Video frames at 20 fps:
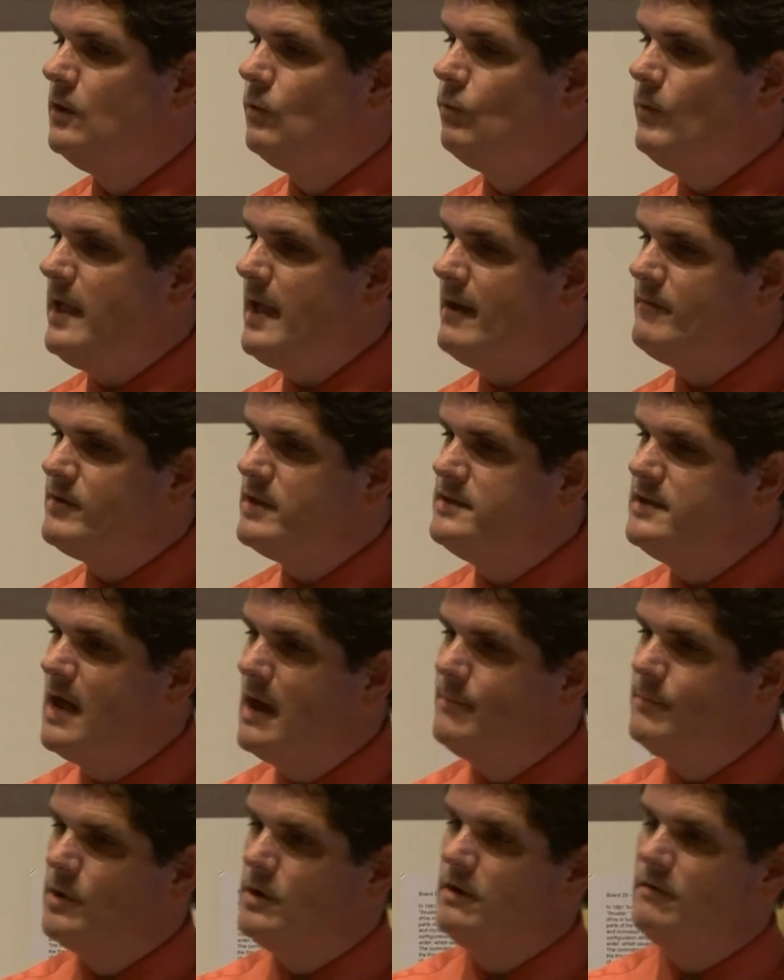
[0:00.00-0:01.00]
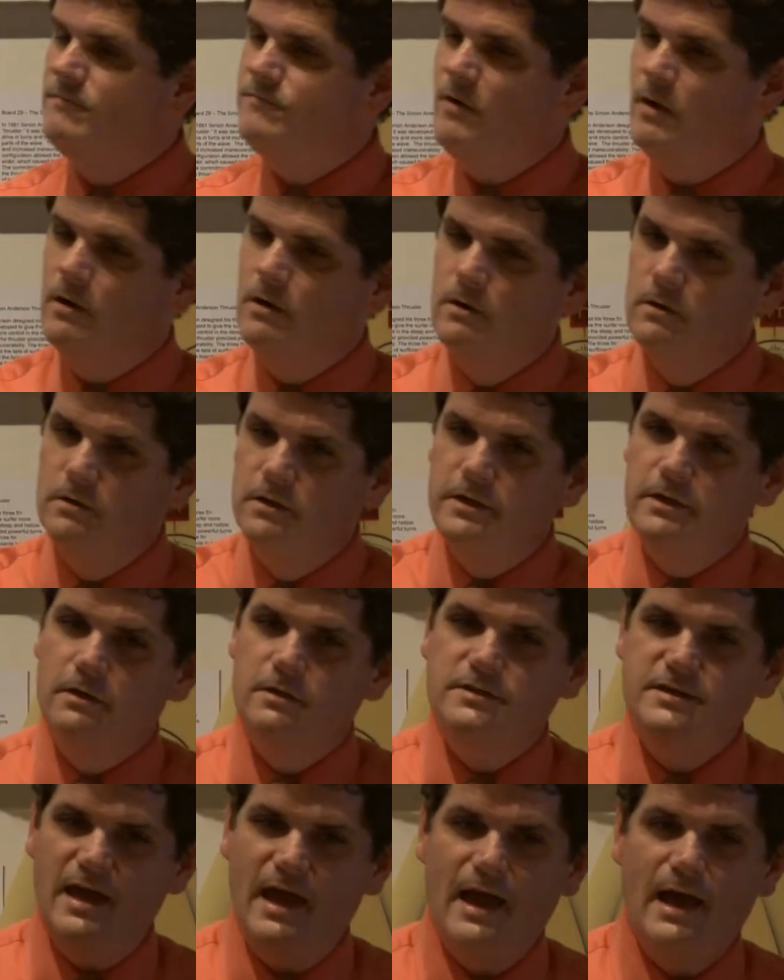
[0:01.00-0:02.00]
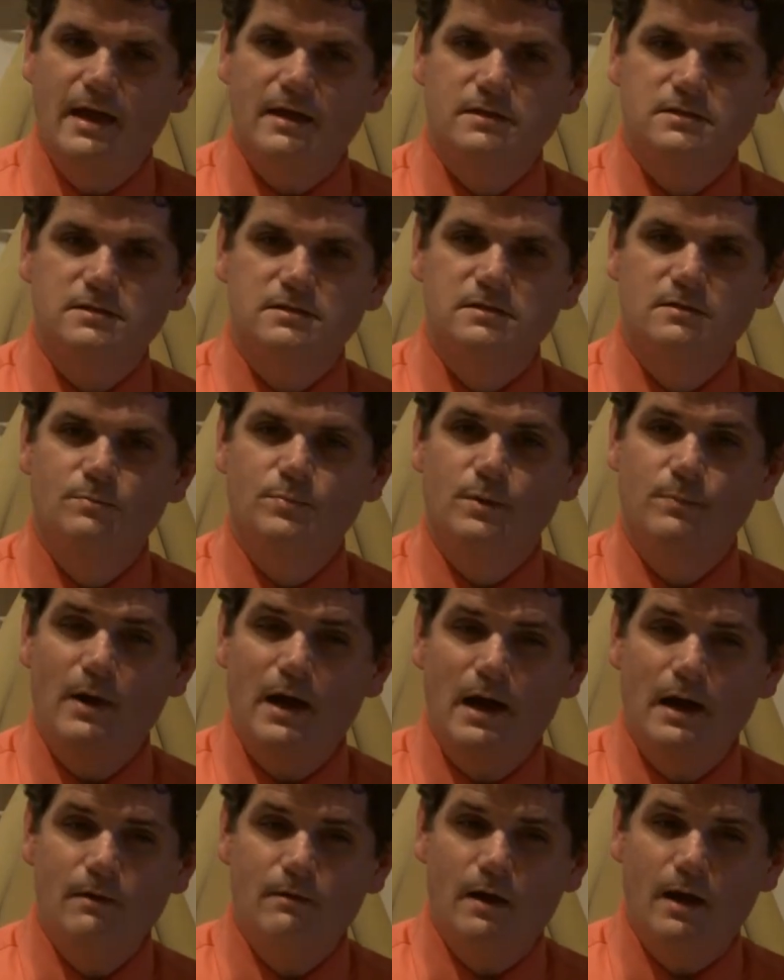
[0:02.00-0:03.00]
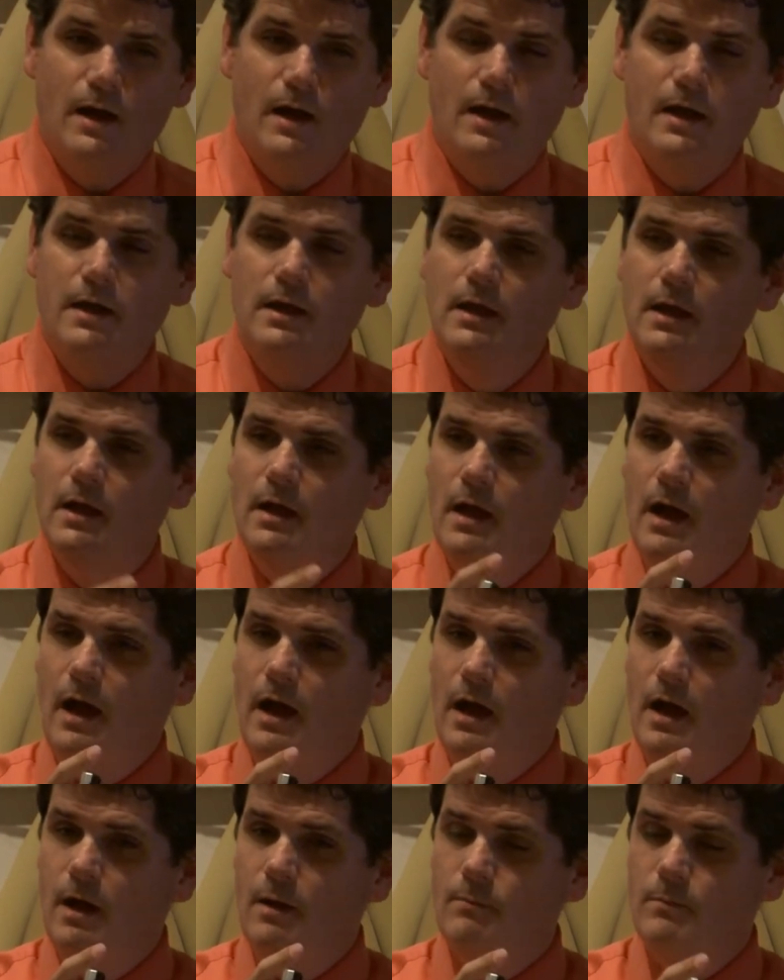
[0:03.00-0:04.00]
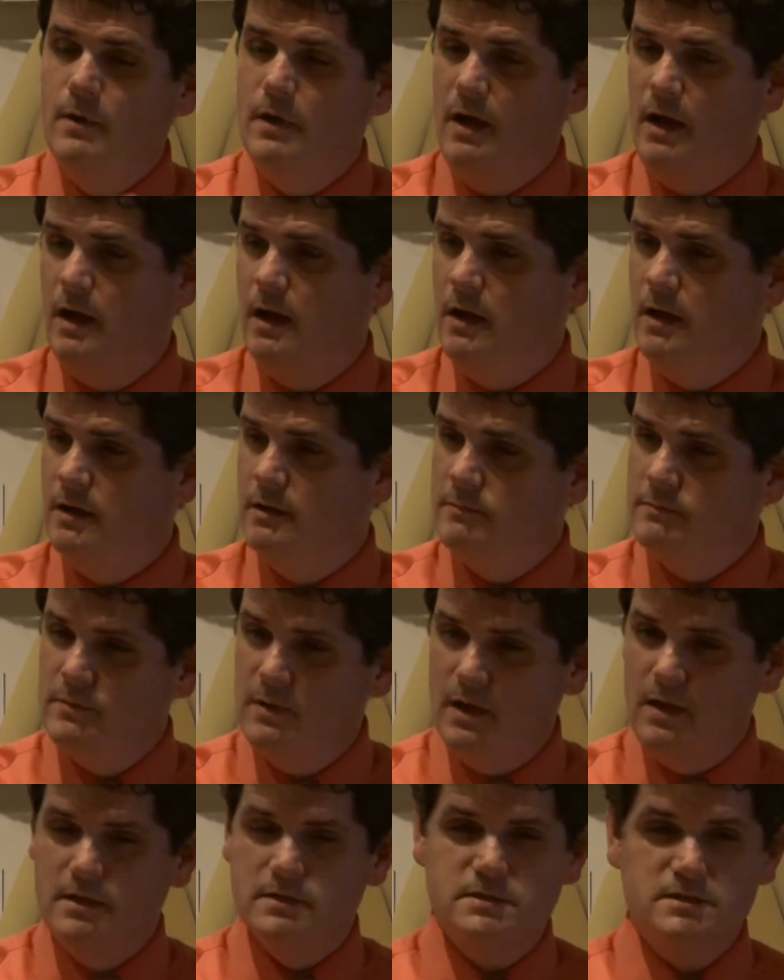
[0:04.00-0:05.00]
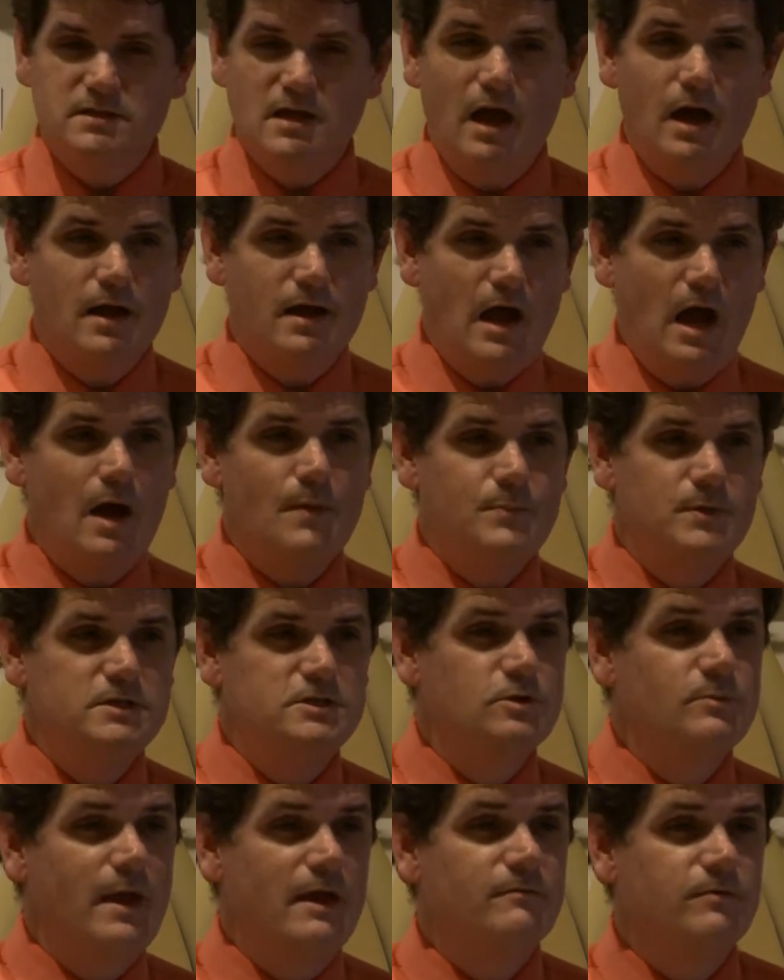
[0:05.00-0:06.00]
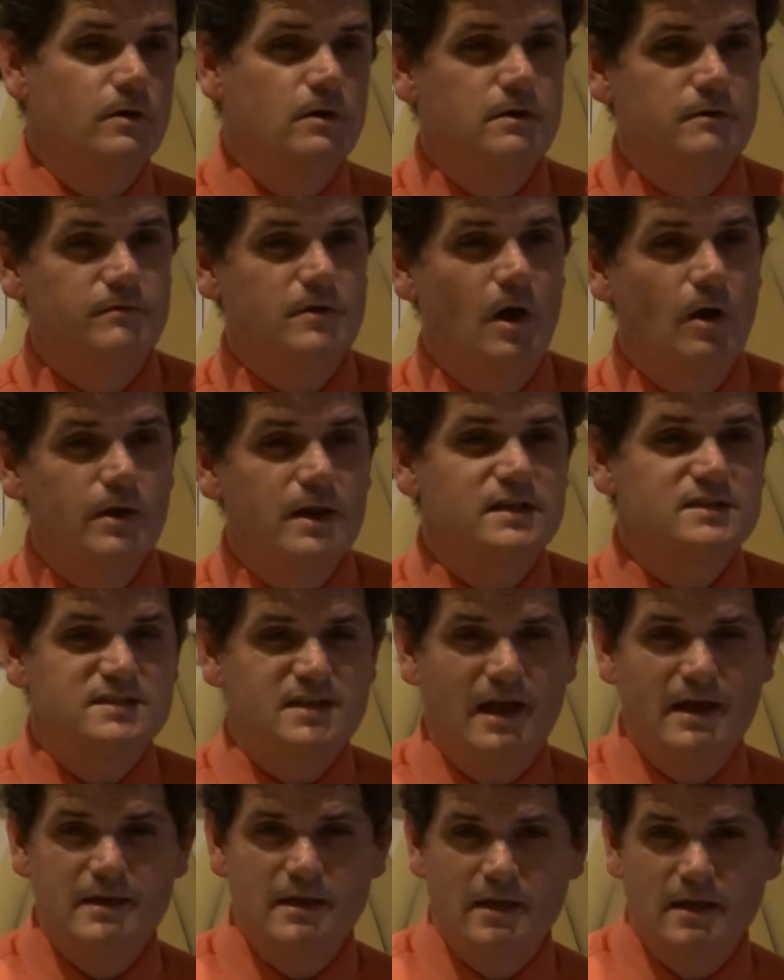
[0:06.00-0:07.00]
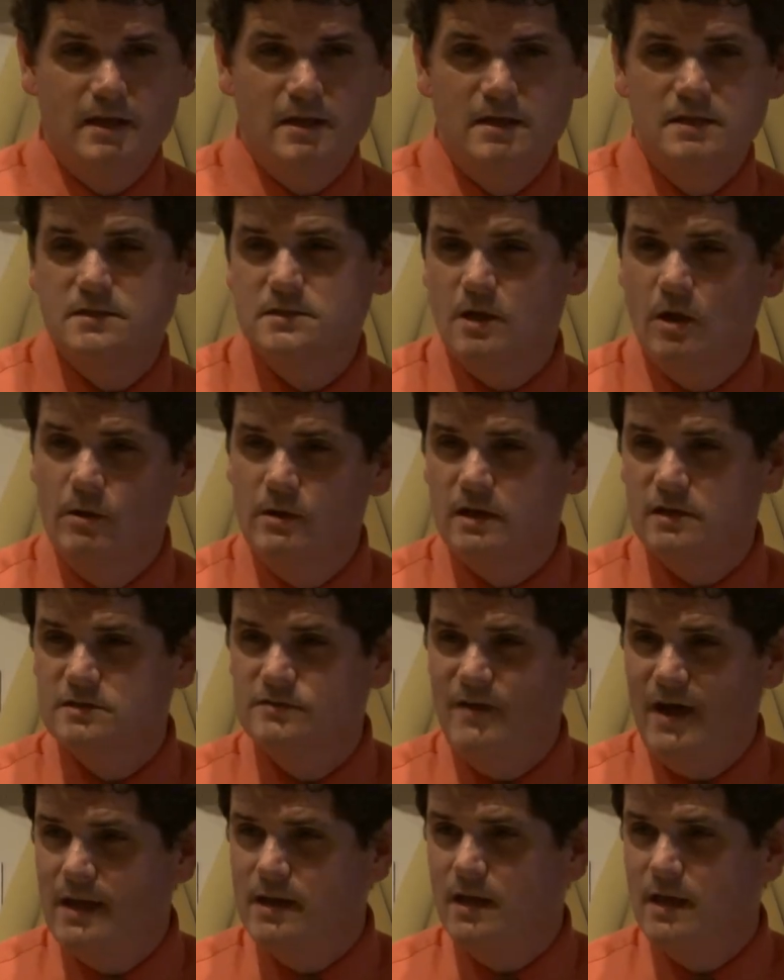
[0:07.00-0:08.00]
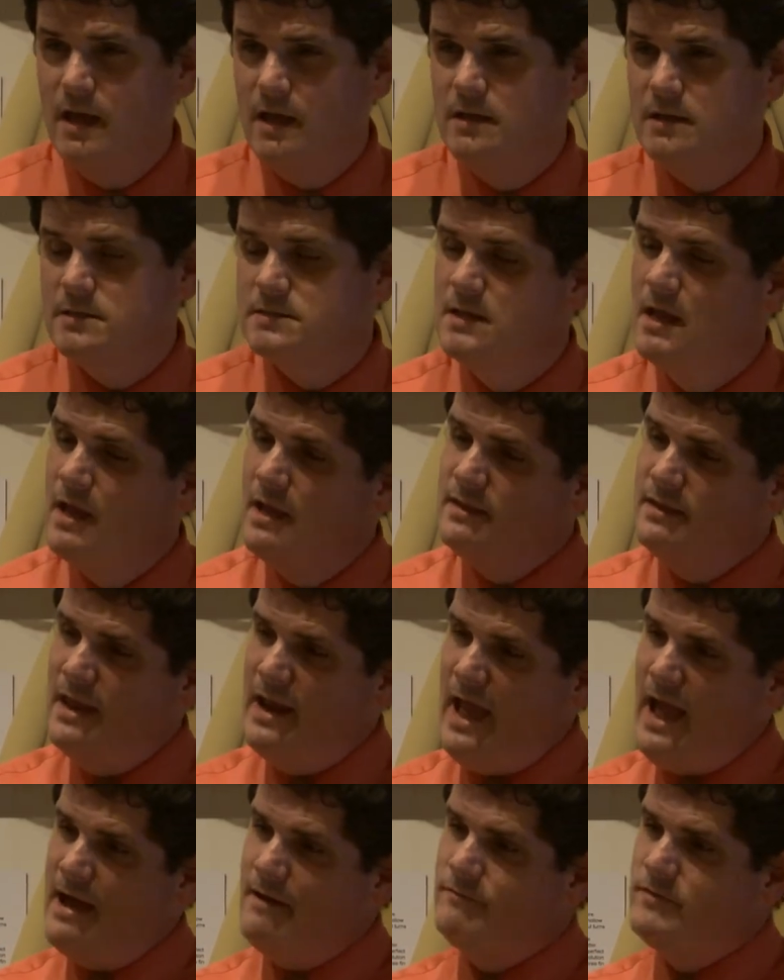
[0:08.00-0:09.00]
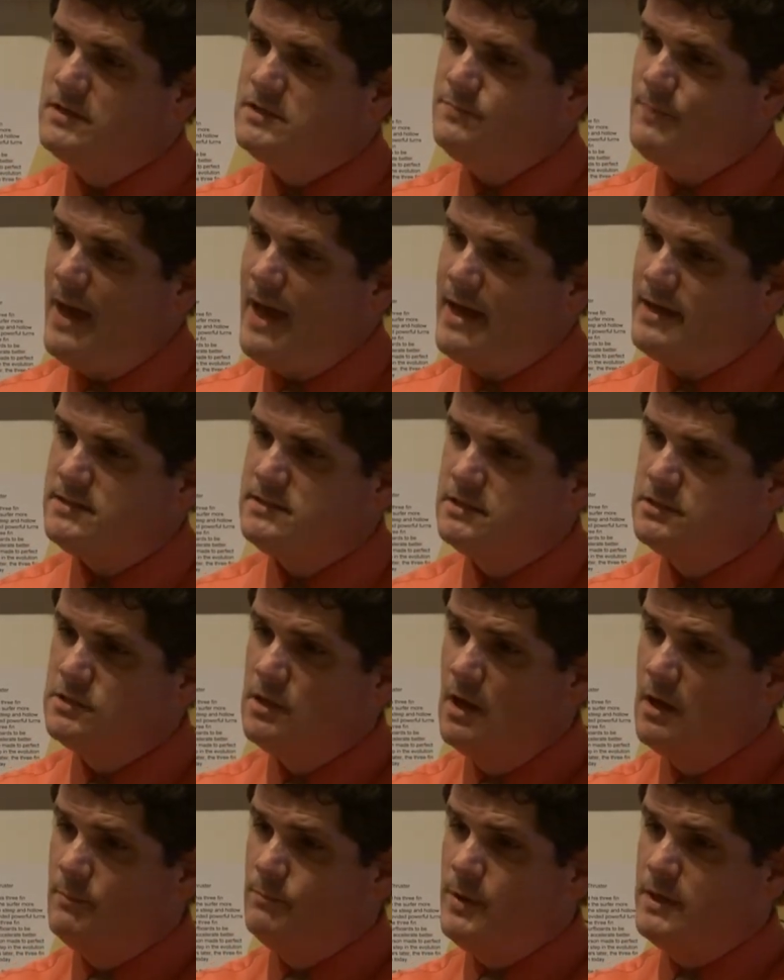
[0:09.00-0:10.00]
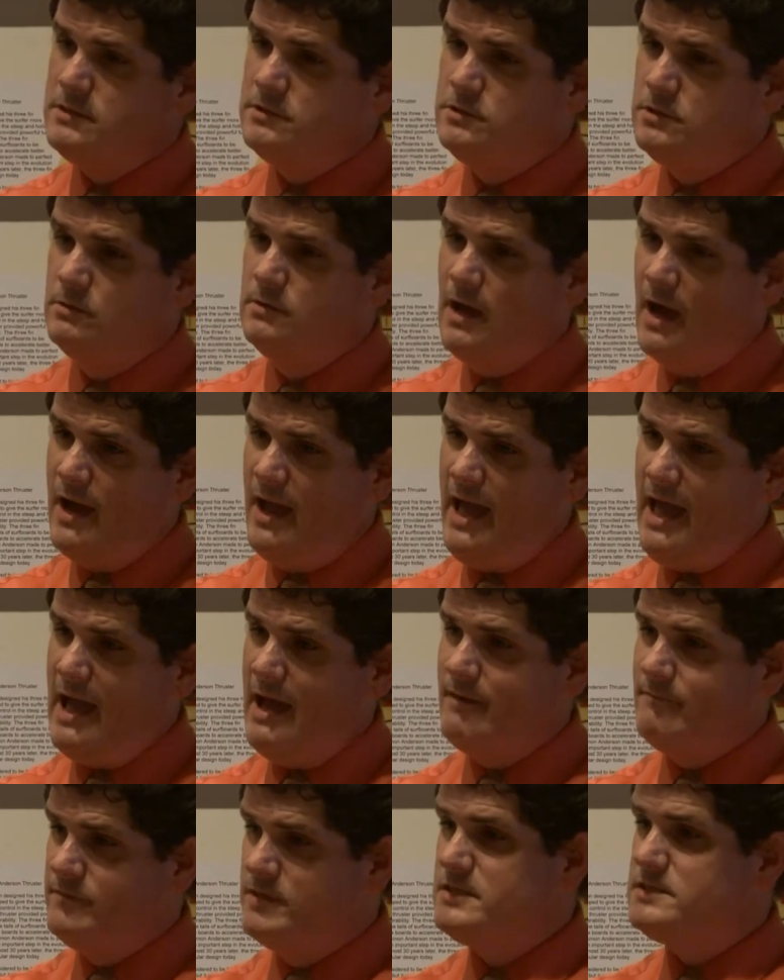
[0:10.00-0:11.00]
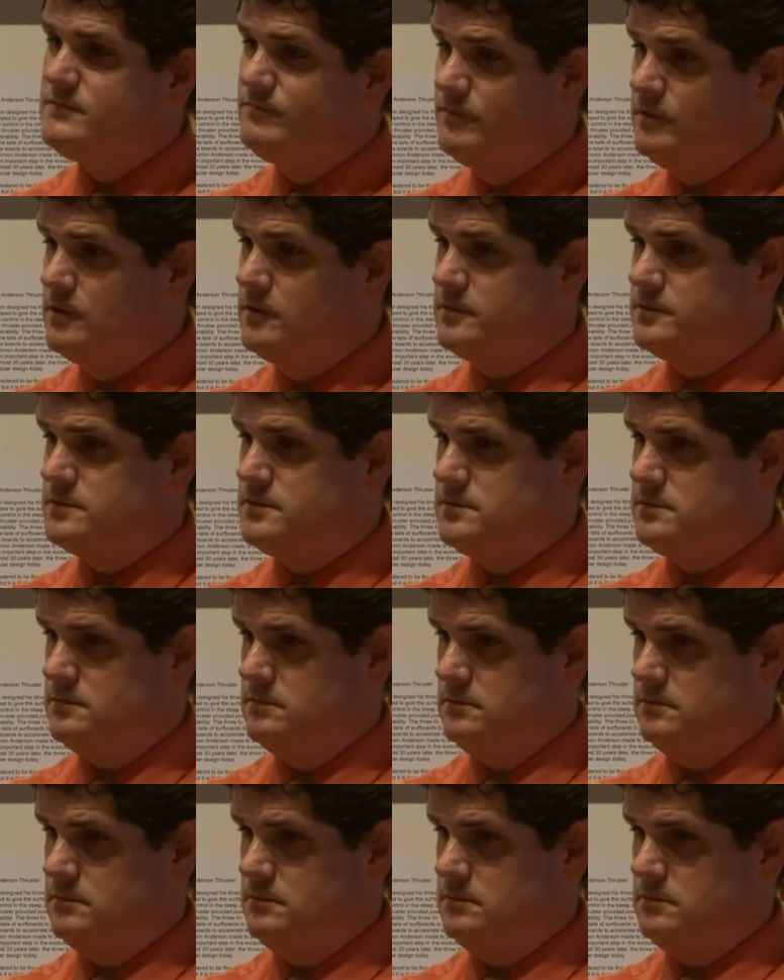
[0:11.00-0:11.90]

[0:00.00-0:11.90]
We have a number of earlier texts, papyri, um, uh, uh, copies, you may have heard of Codex Sinaiticus, Codex Vaticanus, that have this passage but do not have this verse.